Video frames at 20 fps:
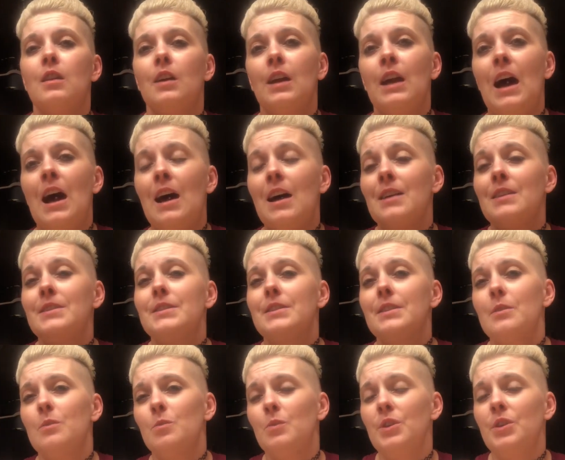Guys,
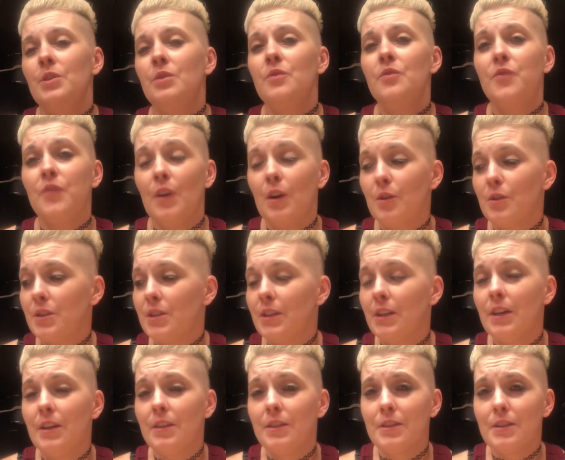when you first
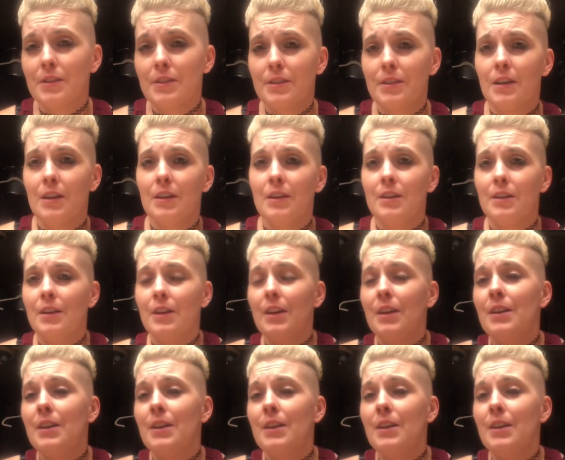get this done,